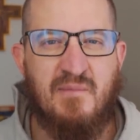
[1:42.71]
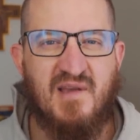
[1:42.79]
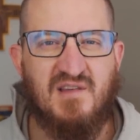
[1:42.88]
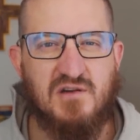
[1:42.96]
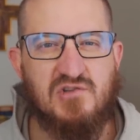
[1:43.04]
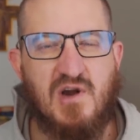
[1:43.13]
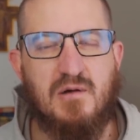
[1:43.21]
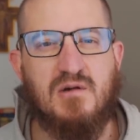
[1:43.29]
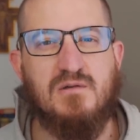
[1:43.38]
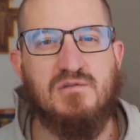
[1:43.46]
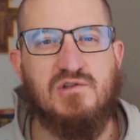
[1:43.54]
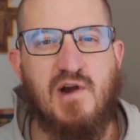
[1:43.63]
He makes our
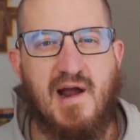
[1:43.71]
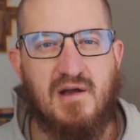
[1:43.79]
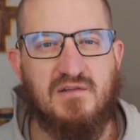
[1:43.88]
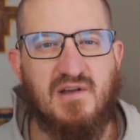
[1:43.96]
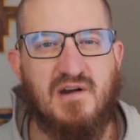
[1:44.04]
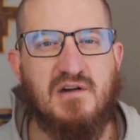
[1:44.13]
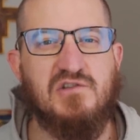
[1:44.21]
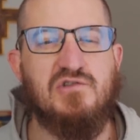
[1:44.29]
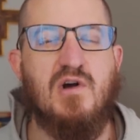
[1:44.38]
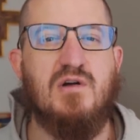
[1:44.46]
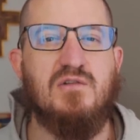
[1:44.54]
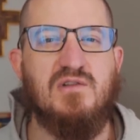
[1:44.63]
tri- trials and our
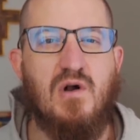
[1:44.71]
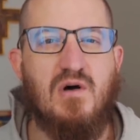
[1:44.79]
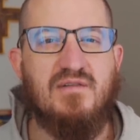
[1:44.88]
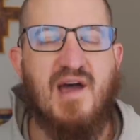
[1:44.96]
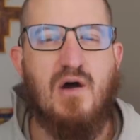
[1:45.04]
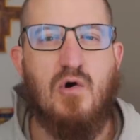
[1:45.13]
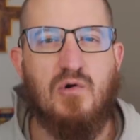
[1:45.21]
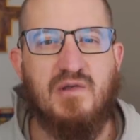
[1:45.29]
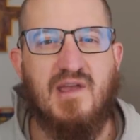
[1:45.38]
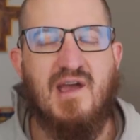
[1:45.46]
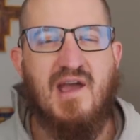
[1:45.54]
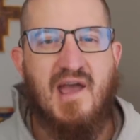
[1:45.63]
struggles and all of that
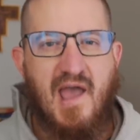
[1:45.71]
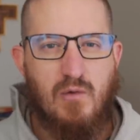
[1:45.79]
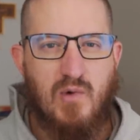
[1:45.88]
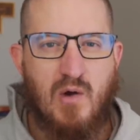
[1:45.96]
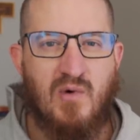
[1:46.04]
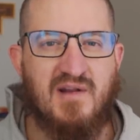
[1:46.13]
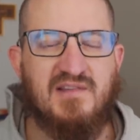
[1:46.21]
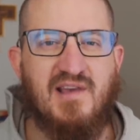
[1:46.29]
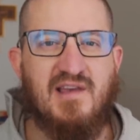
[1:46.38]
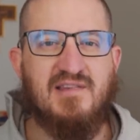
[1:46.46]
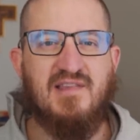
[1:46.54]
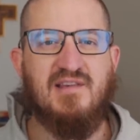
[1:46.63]
holy. And what I want to
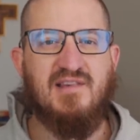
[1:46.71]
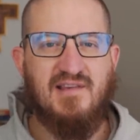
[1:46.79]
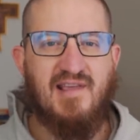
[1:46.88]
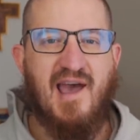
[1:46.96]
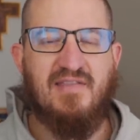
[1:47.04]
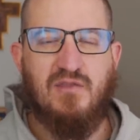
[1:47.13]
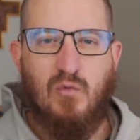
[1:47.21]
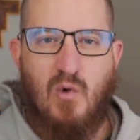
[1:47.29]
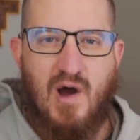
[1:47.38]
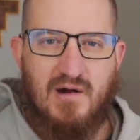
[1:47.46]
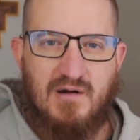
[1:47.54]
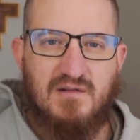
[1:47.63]
say is this: as at the
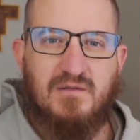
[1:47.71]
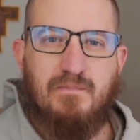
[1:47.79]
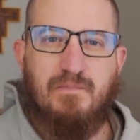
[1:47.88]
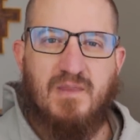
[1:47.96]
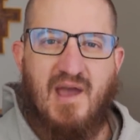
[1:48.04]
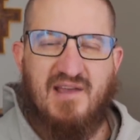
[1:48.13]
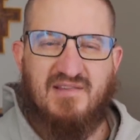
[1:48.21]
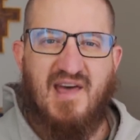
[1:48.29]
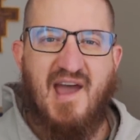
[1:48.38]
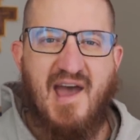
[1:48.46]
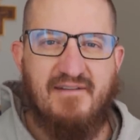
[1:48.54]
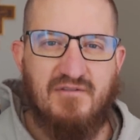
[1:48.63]
waters, as the
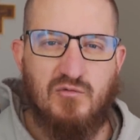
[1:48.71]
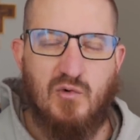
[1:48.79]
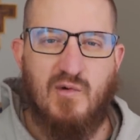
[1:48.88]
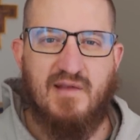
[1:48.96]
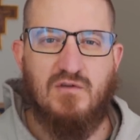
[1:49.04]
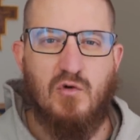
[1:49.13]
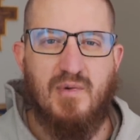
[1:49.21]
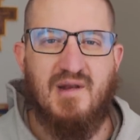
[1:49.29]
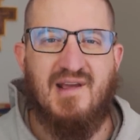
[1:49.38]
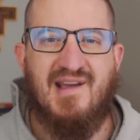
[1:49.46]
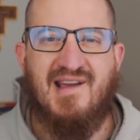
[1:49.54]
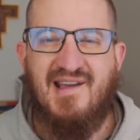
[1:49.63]
heavens were rent
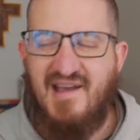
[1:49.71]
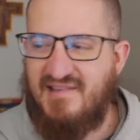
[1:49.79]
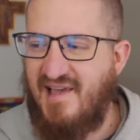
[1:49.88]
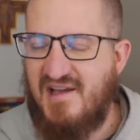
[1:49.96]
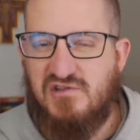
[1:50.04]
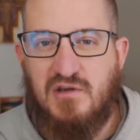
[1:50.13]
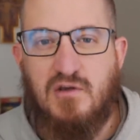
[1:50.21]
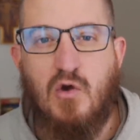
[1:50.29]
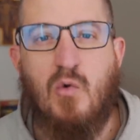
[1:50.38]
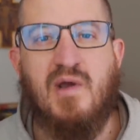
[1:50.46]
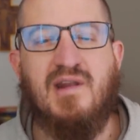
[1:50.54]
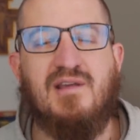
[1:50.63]
open, it's actually
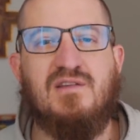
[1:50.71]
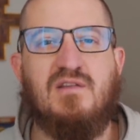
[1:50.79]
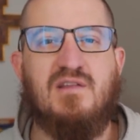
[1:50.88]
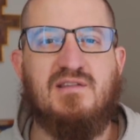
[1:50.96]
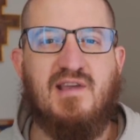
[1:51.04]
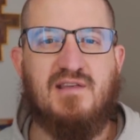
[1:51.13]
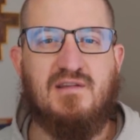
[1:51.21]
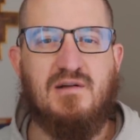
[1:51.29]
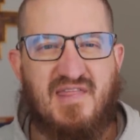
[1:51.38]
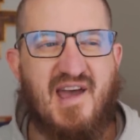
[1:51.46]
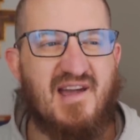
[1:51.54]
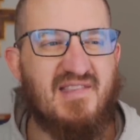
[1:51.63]
going into the
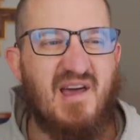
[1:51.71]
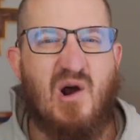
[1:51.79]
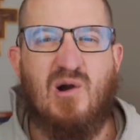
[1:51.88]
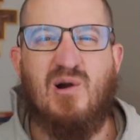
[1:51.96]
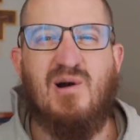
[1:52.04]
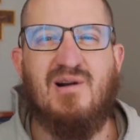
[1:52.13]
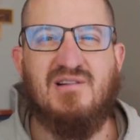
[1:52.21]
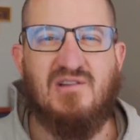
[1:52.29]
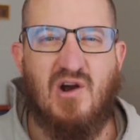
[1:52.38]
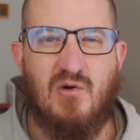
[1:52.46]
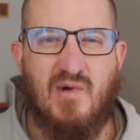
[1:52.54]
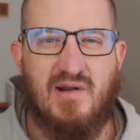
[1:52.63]
desert that, that our hearts
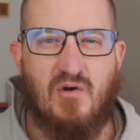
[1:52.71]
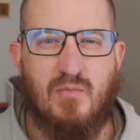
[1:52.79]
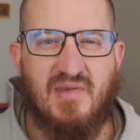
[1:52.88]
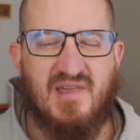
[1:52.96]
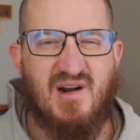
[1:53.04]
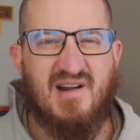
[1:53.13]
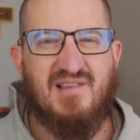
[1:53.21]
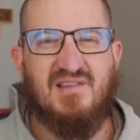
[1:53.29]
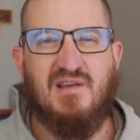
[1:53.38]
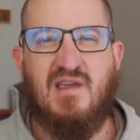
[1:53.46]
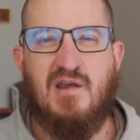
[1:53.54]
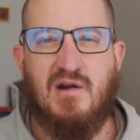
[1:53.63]
are rent open, that our
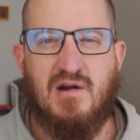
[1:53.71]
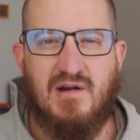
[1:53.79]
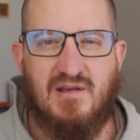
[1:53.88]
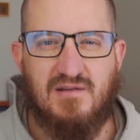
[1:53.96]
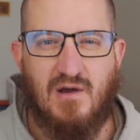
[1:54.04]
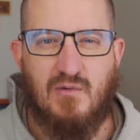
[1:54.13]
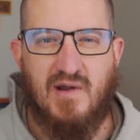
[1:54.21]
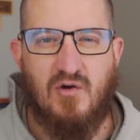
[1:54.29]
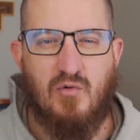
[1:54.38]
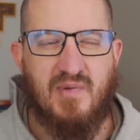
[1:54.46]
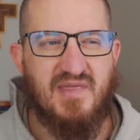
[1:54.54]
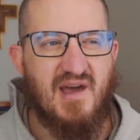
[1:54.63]
insecurities are rent
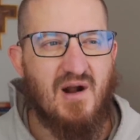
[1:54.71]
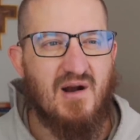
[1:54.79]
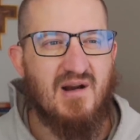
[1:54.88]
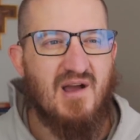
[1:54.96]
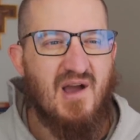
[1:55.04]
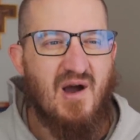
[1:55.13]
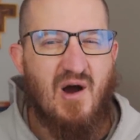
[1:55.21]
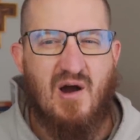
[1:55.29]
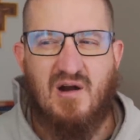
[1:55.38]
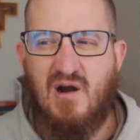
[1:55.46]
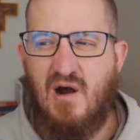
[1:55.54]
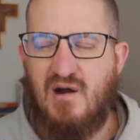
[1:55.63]
open, that our,
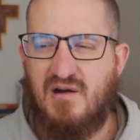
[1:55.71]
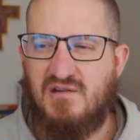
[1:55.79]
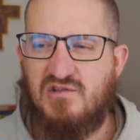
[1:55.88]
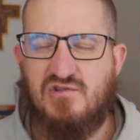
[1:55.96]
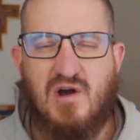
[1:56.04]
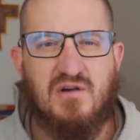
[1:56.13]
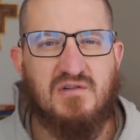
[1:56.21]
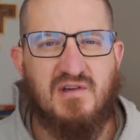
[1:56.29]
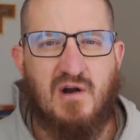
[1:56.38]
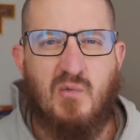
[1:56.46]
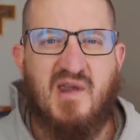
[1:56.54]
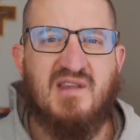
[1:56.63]
our, our struggles
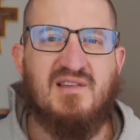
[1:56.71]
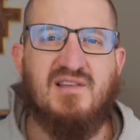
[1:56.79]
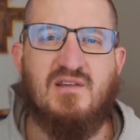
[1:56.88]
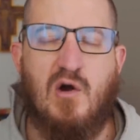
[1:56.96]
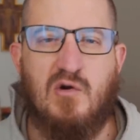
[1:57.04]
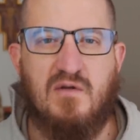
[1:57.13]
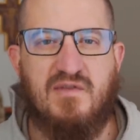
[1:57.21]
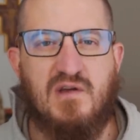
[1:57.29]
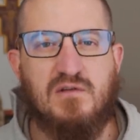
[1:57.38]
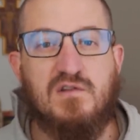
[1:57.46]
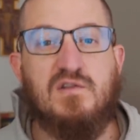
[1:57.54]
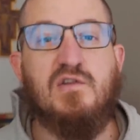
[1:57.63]
and our weaknesses are
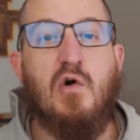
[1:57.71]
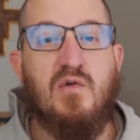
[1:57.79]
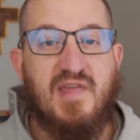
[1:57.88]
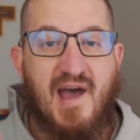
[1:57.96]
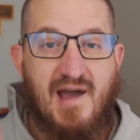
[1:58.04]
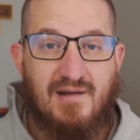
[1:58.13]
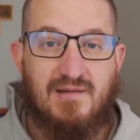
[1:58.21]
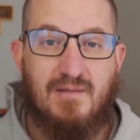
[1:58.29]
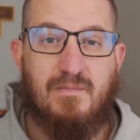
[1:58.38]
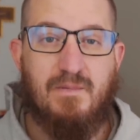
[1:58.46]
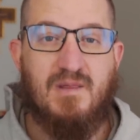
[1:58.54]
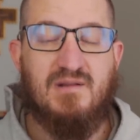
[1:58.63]
revealed so
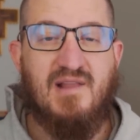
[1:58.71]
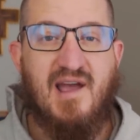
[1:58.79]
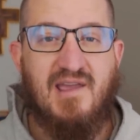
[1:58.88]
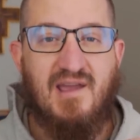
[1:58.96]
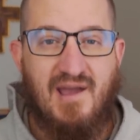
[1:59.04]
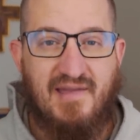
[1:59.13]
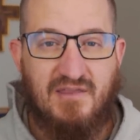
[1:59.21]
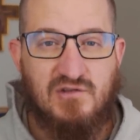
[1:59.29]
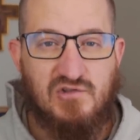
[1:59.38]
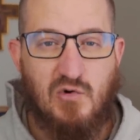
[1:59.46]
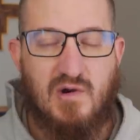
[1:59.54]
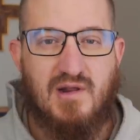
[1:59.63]
that, like at the
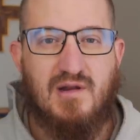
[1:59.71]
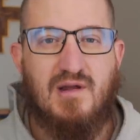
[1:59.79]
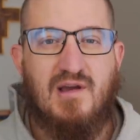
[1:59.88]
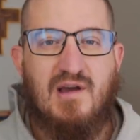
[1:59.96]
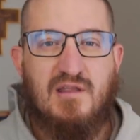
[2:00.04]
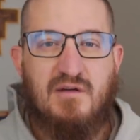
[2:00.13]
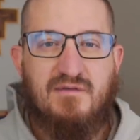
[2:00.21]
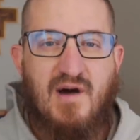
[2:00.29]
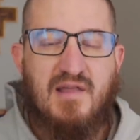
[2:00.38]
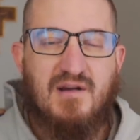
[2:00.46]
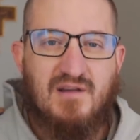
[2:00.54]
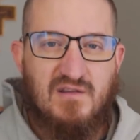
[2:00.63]
Jordan, the
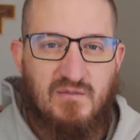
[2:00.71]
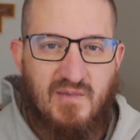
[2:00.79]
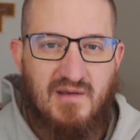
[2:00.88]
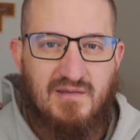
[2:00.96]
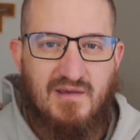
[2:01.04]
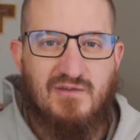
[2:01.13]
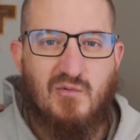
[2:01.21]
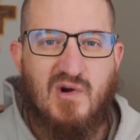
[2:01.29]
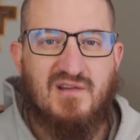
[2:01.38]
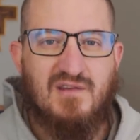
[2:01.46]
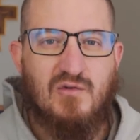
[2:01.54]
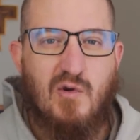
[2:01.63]
Father can speak these
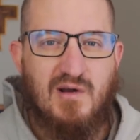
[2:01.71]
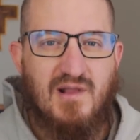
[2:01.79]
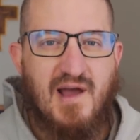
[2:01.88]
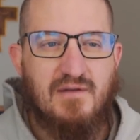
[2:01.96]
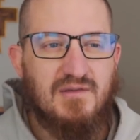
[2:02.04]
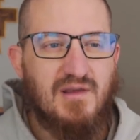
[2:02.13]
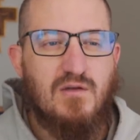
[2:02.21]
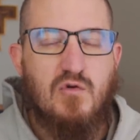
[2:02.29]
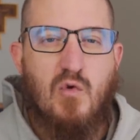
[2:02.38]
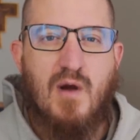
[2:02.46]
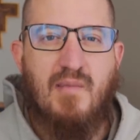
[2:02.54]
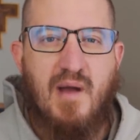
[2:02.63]
words into our lives like,
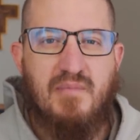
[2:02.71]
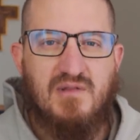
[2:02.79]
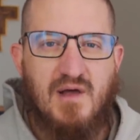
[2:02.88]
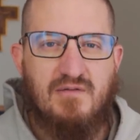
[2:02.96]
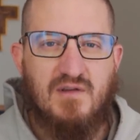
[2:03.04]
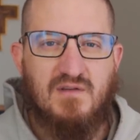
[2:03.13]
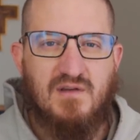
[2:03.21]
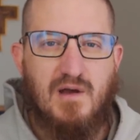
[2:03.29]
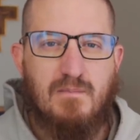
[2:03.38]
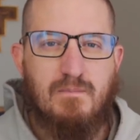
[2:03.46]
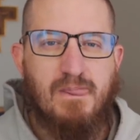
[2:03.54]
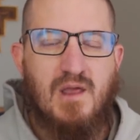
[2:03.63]
You are my beloved
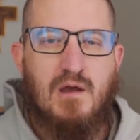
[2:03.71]
Son.